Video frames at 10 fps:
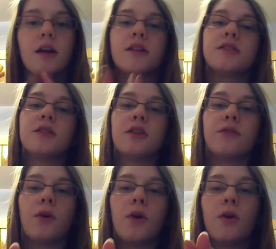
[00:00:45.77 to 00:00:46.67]
because your
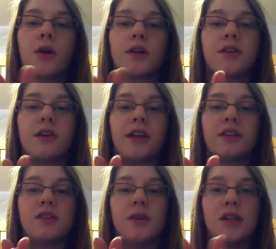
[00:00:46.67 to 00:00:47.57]
vocal cords are
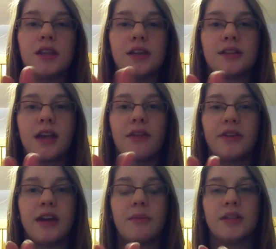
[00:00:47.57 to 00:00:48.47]
like doing this
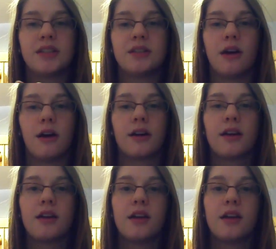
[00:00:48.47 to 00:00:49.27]
every time you talk,